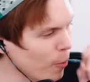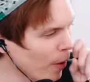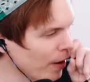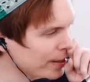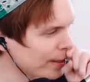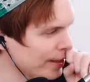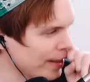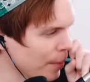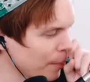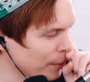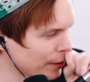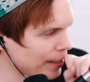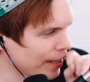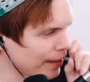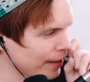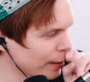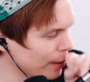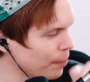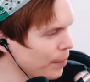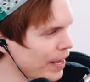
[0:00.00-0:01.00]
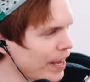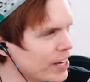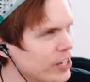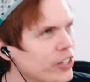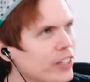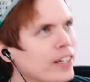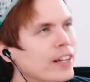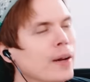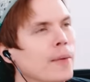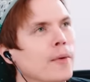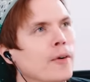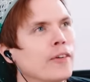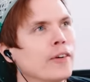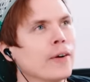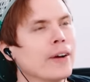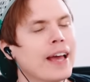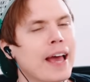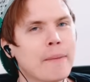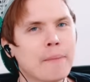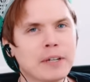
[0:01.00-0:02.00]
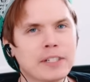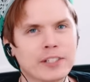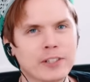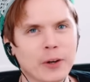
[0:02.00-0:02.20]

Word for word: Who was it that pretended to be Asian in a movie? Emma